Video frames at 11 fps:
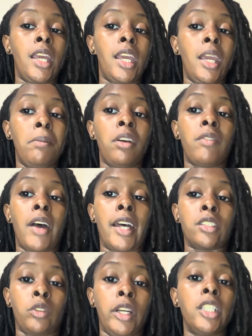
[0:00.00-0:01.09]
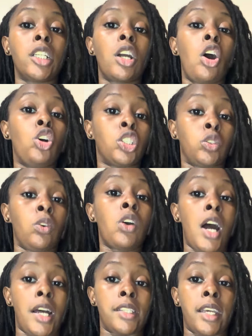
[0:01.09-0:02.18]
It provides rich cultural
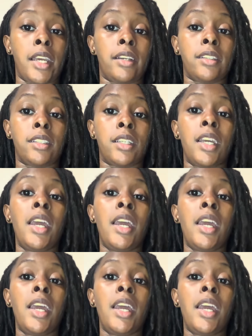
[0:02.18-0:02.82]
context.